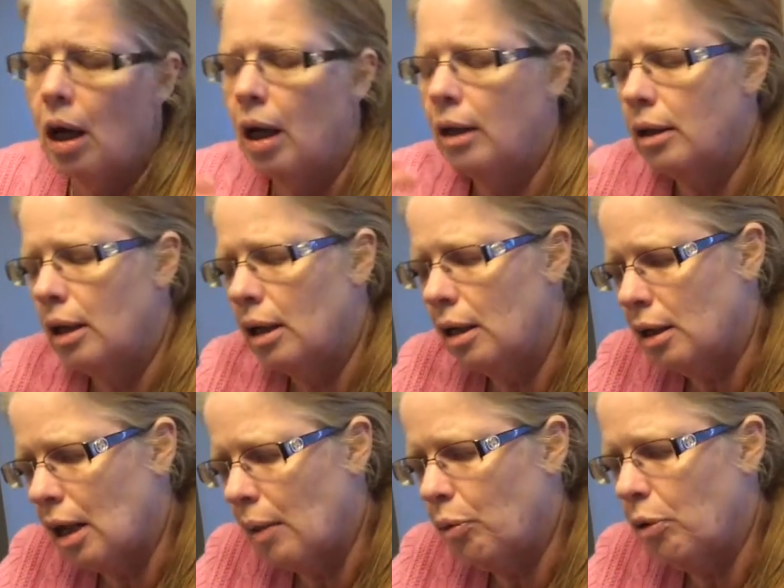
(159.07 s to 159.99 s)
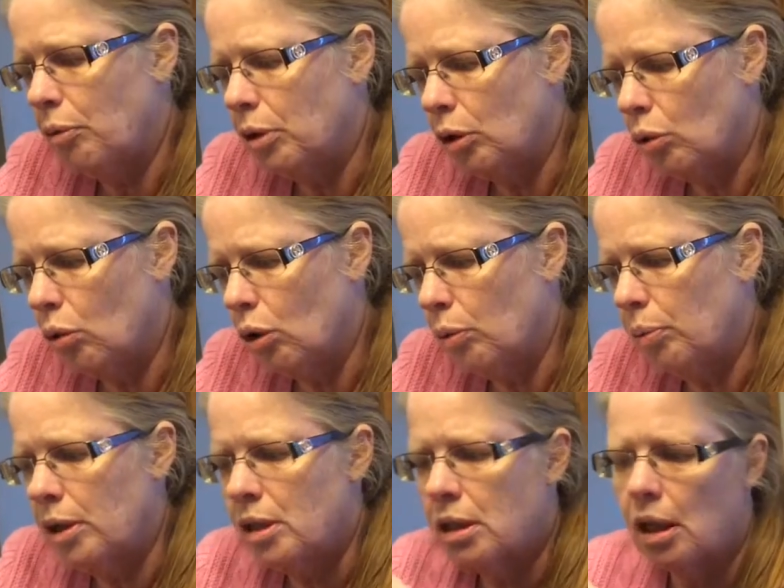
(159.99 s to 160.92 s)
And then at that point, when the chord
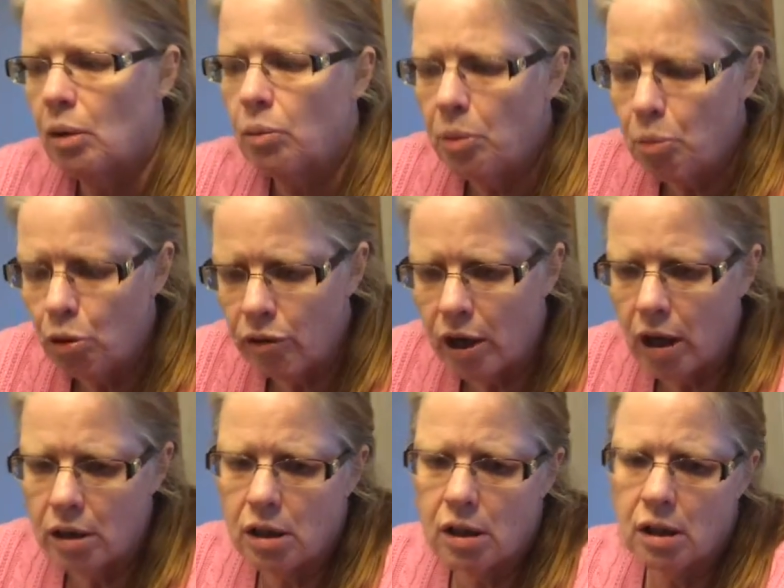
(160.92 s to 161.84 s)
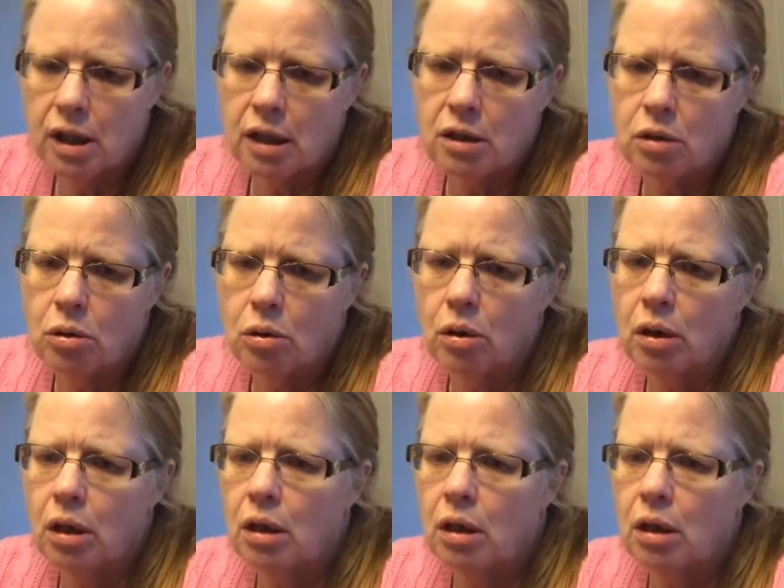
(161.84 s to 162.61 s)
plays again, we move on to the next song.